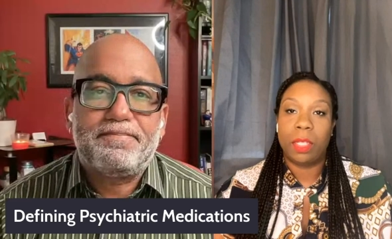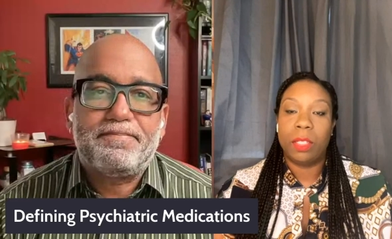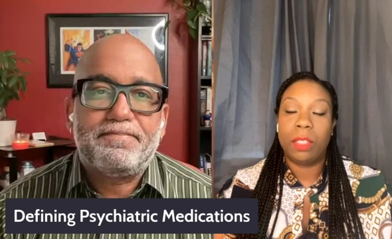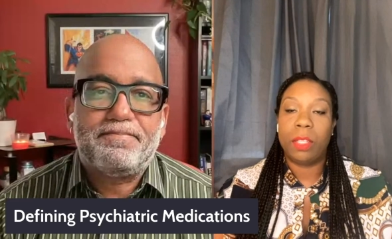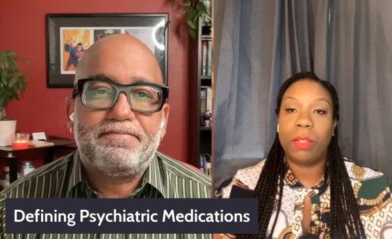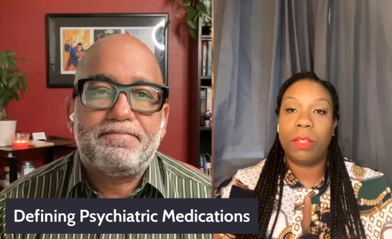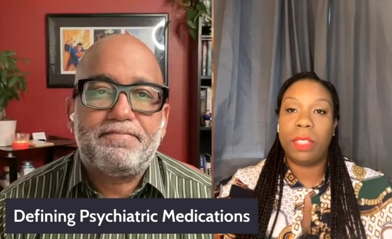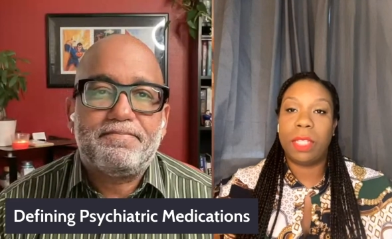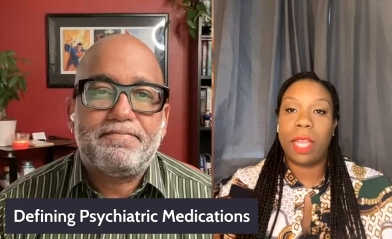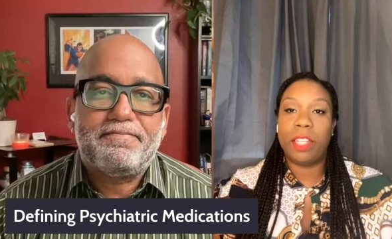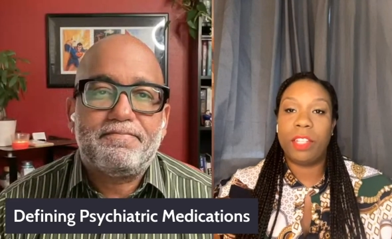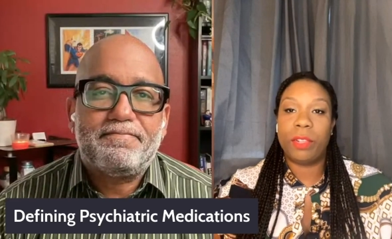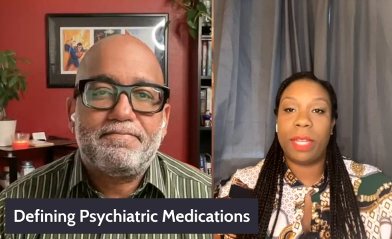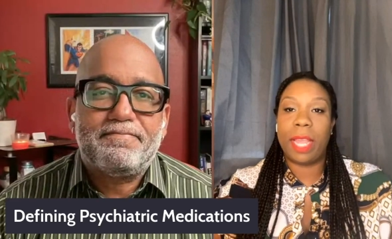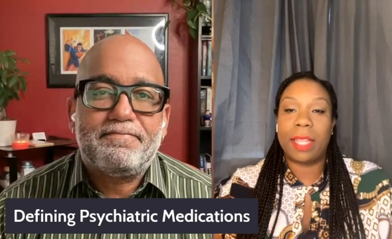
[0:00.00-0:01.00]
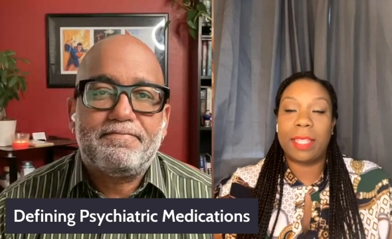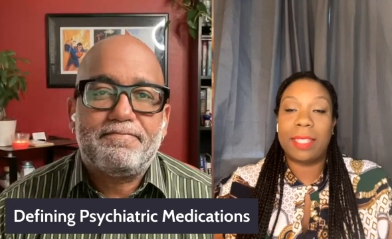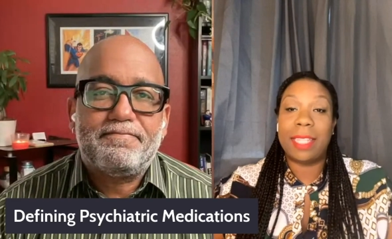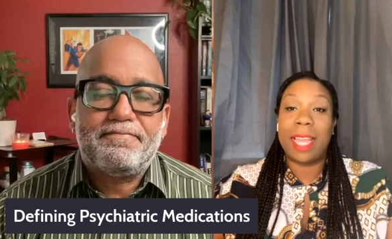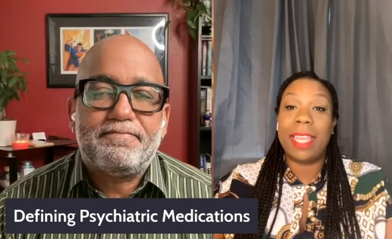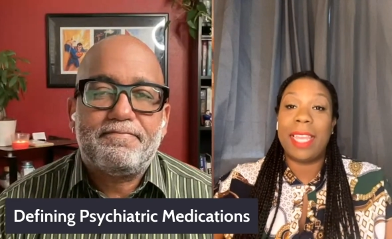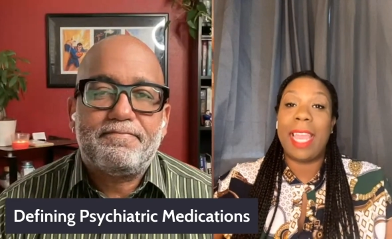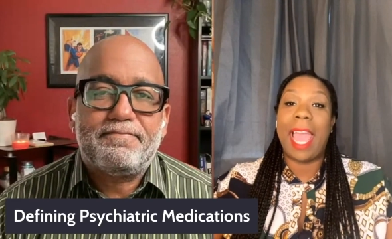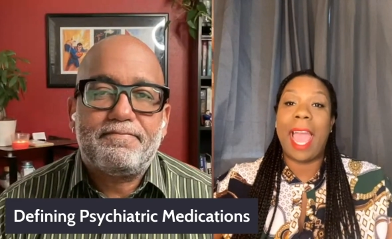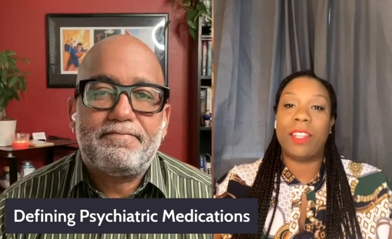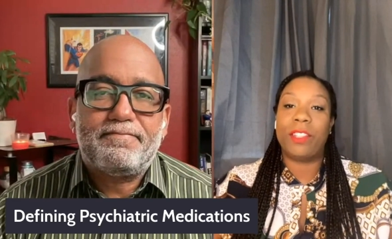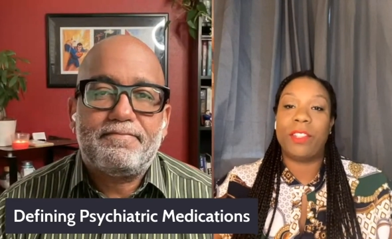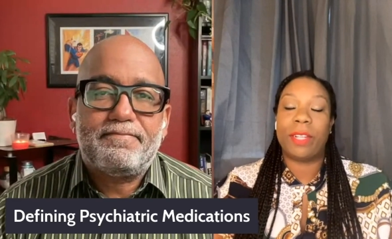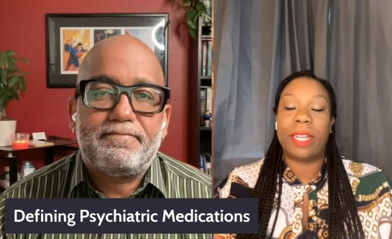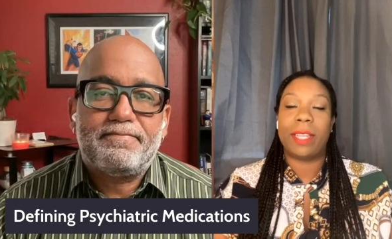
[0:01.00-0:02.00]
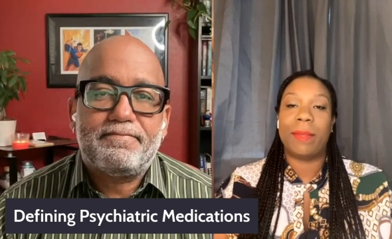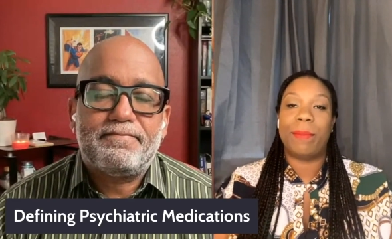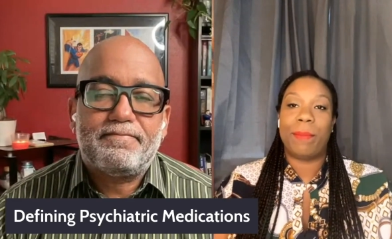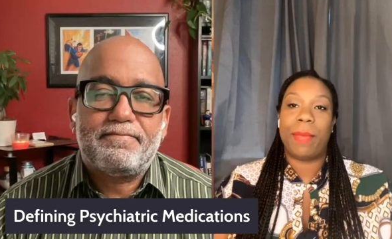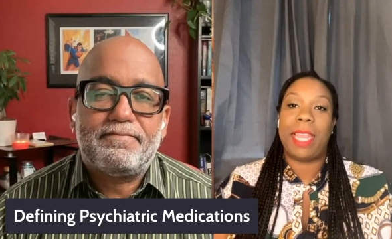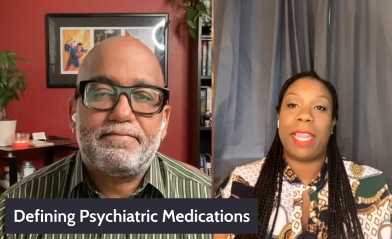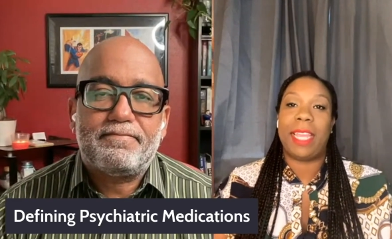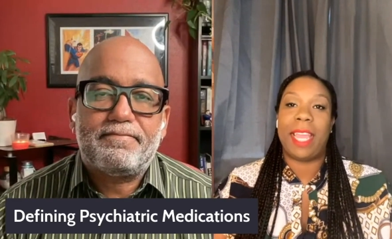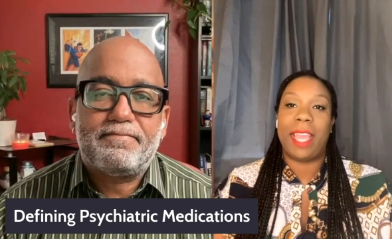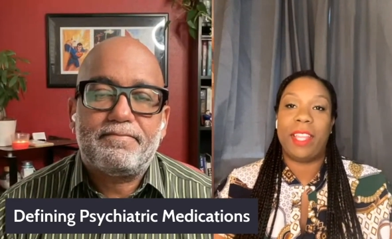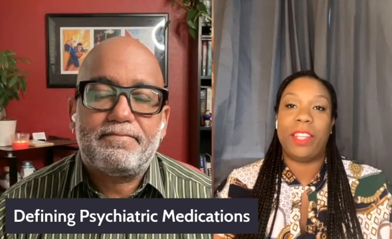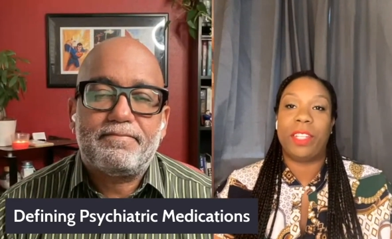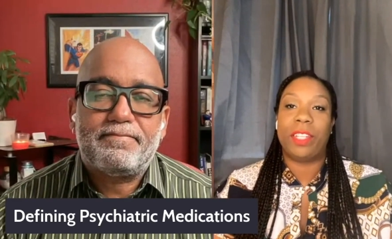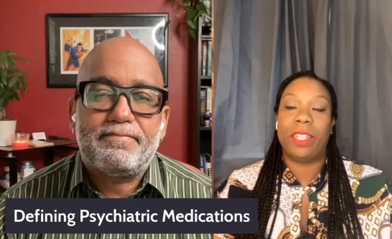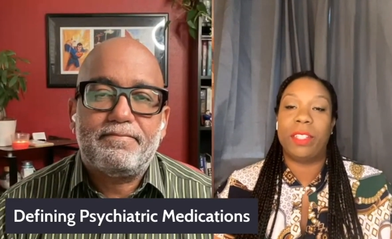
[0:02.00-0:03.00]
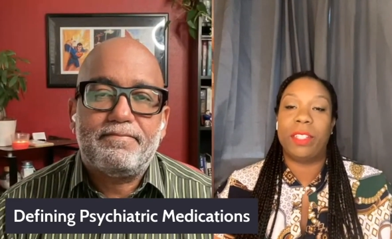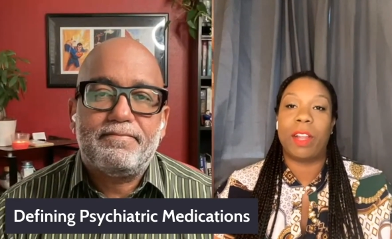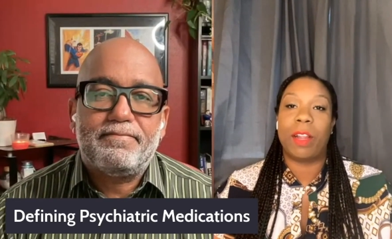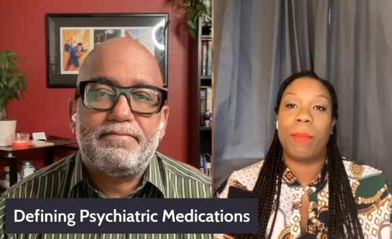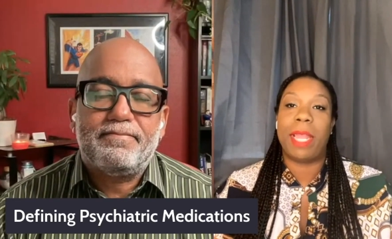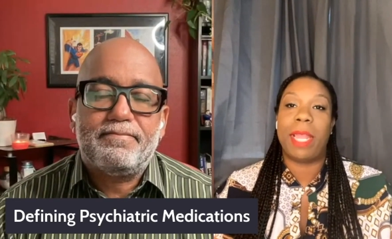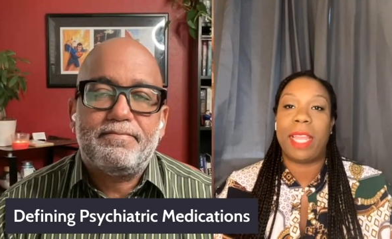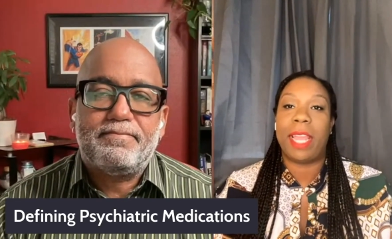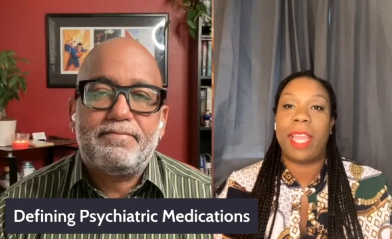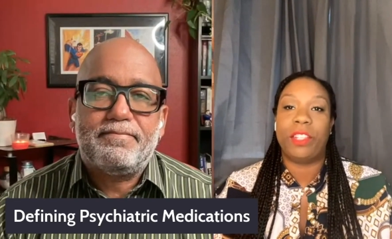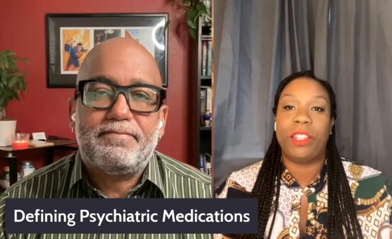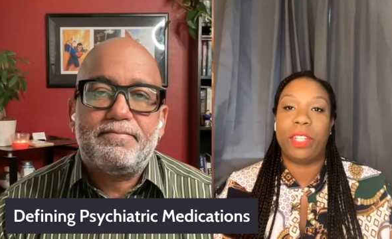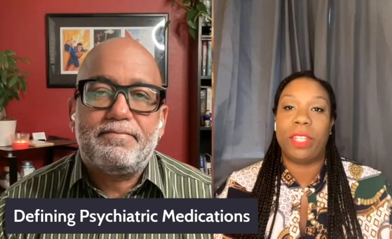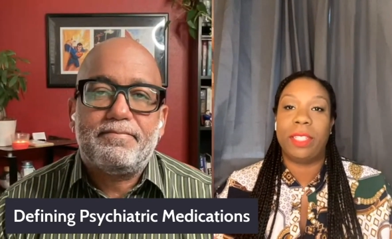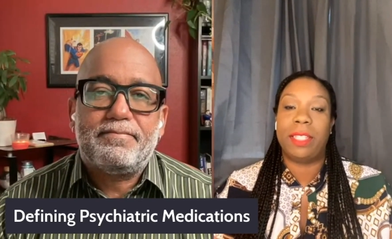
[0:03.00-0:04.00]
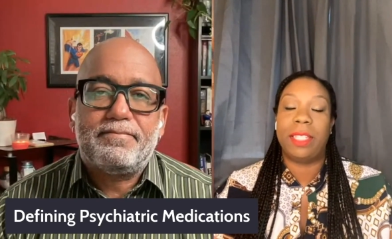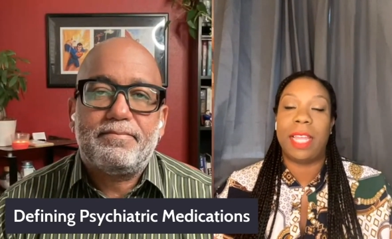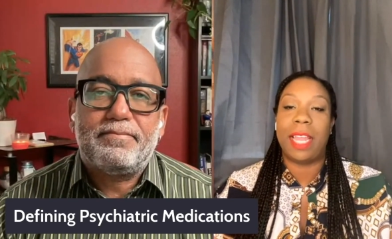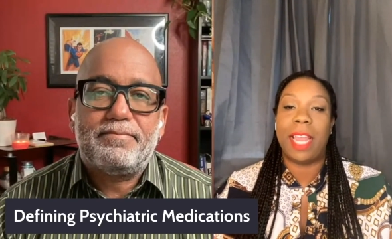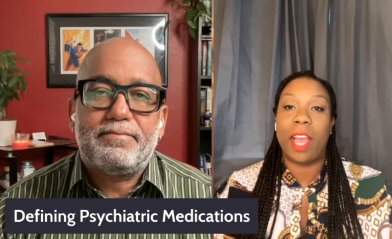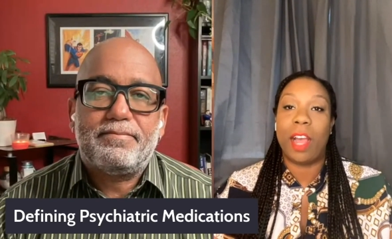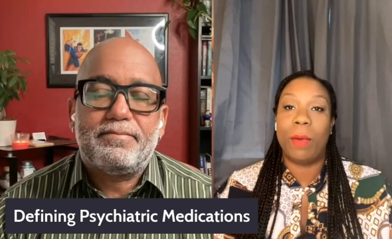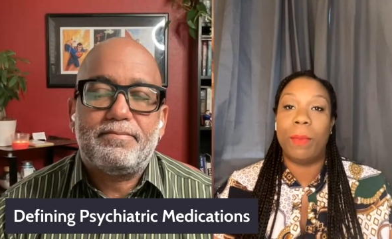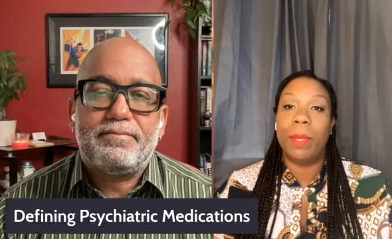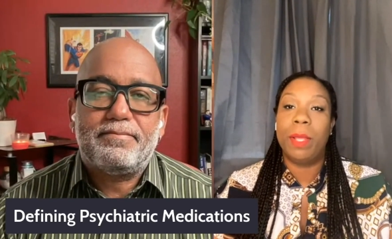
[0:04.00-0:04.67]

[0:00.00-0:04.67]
Speaker 1: So, psychiatric medications are medications that help